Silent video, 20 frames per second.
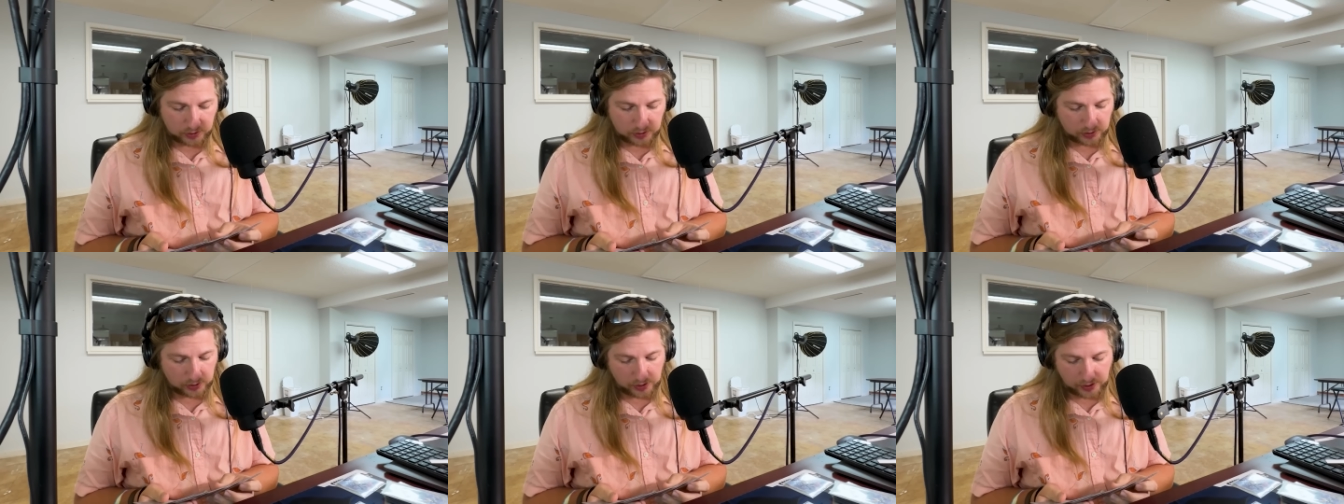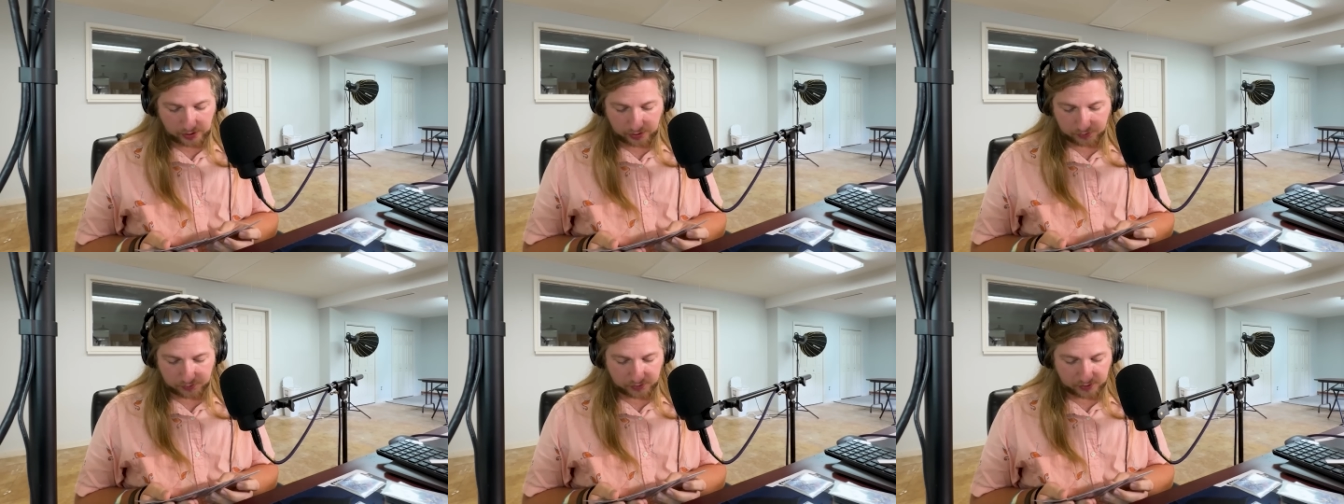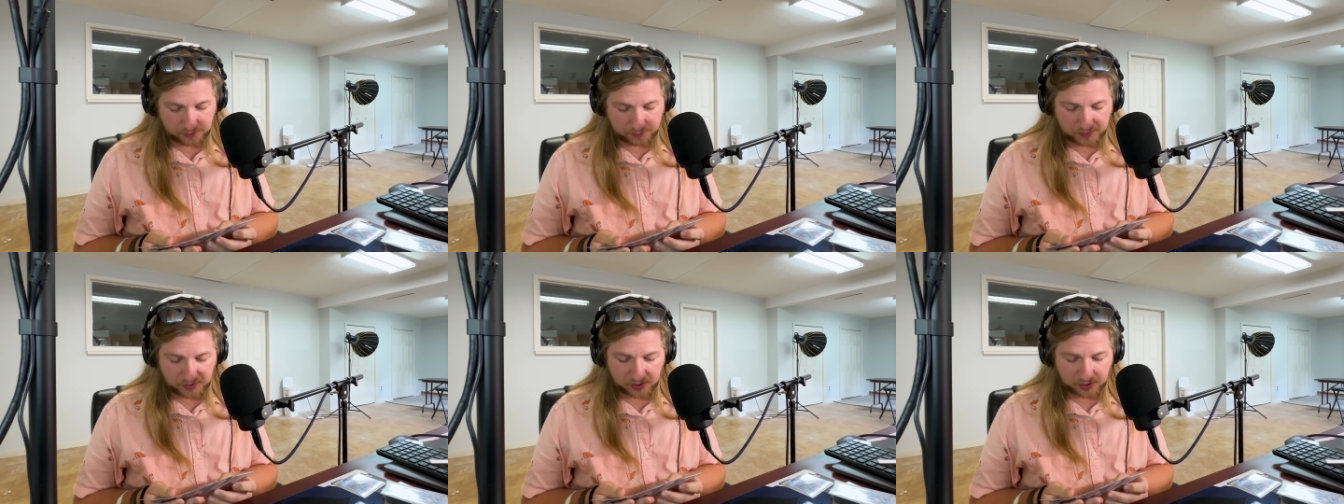Yeah, I don't really
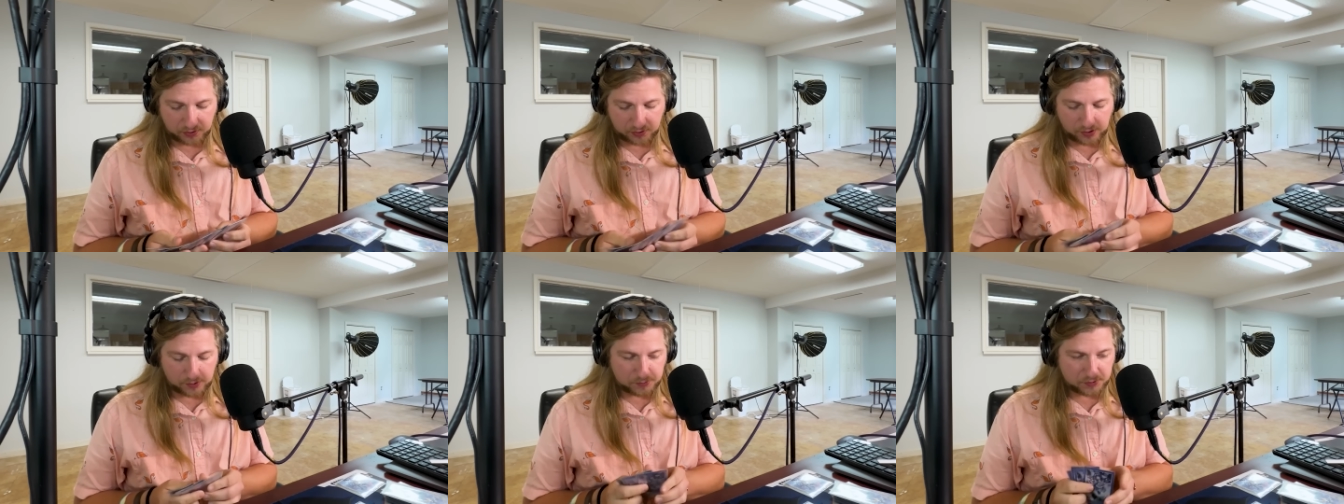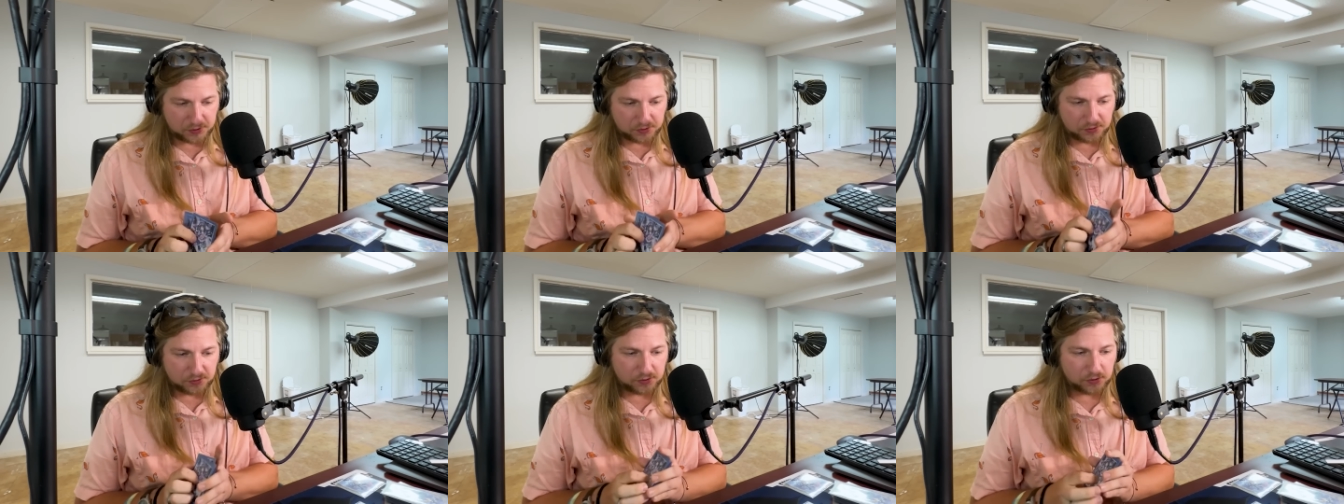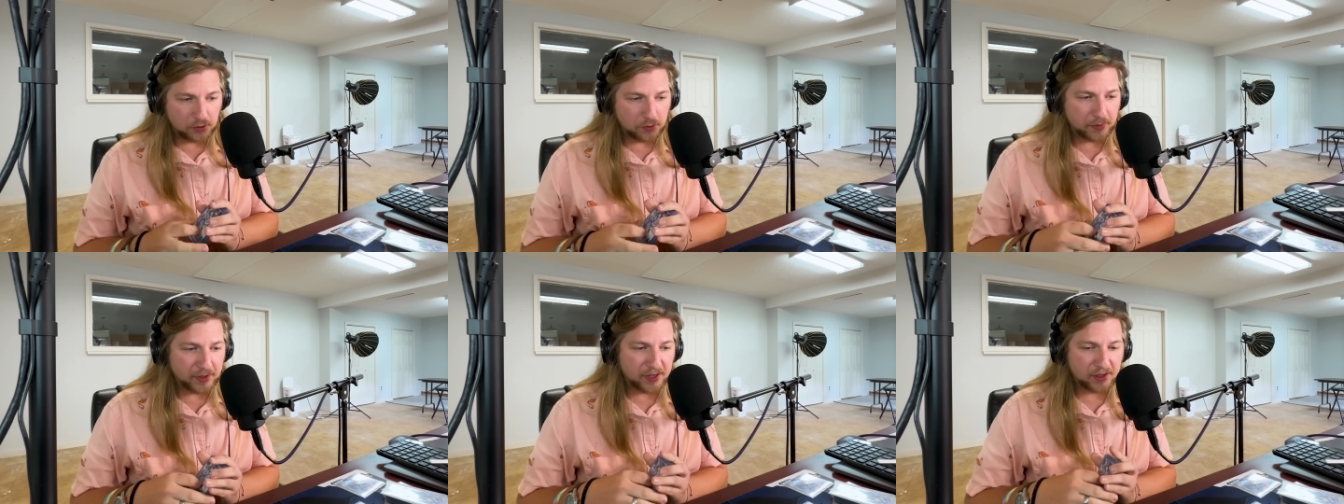have any other options.
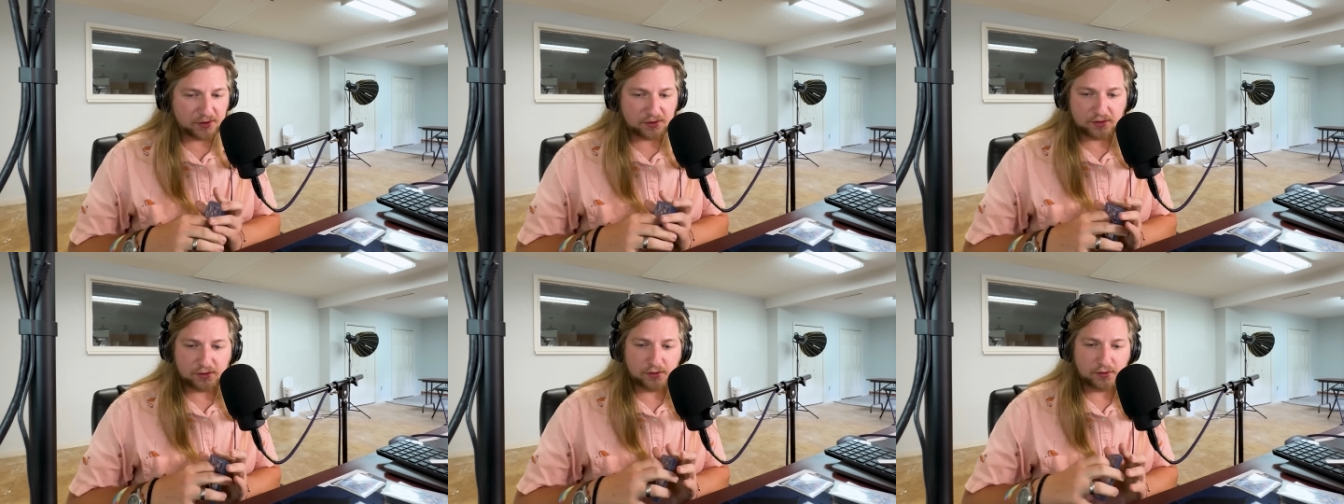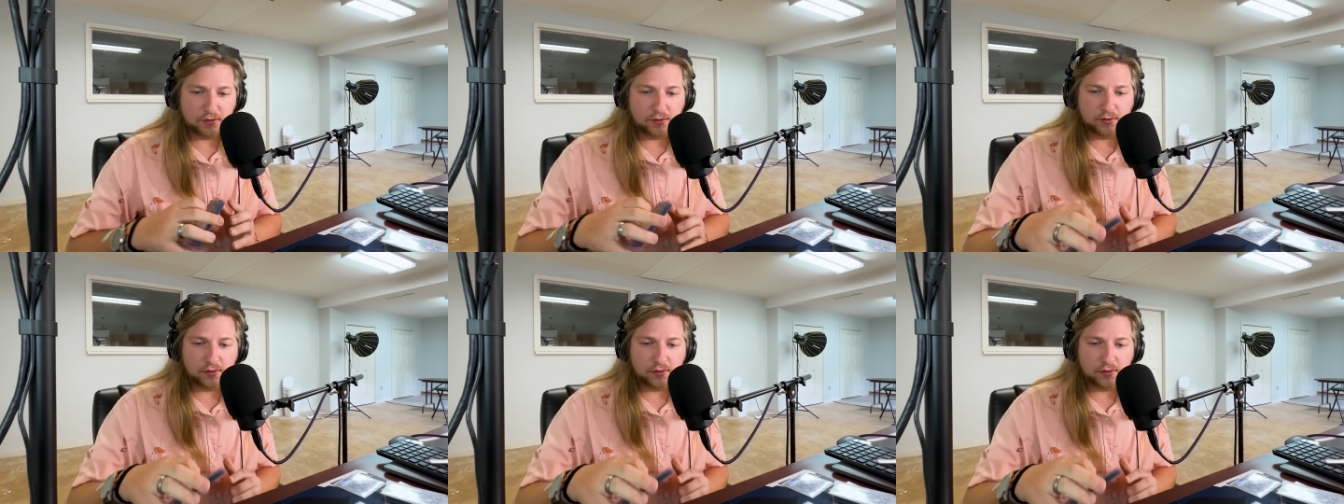Two to pass.